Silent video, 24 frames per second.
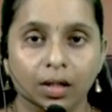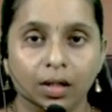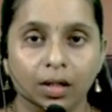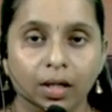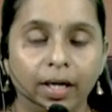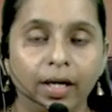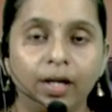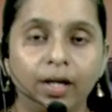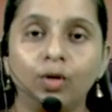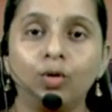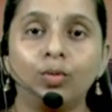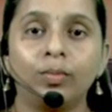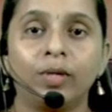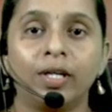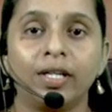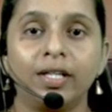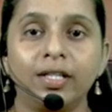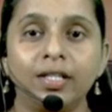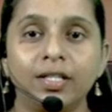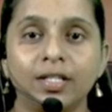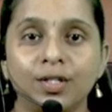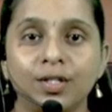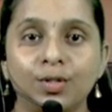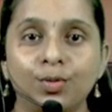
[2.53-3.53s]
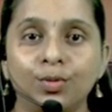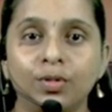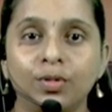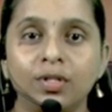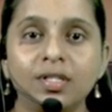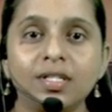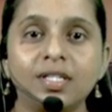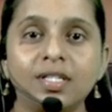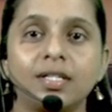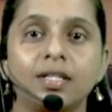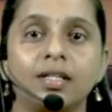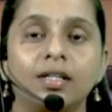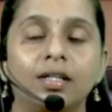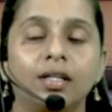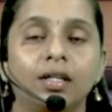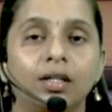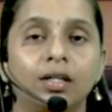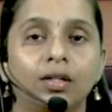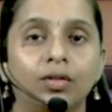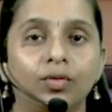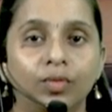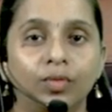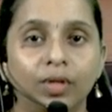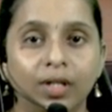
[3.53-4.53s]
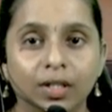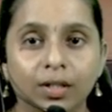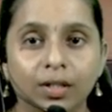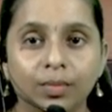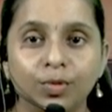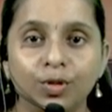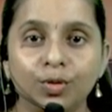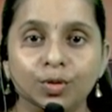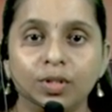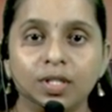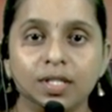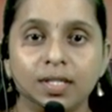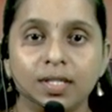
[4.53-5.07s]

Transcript: Hello, my dear students. Welcome to this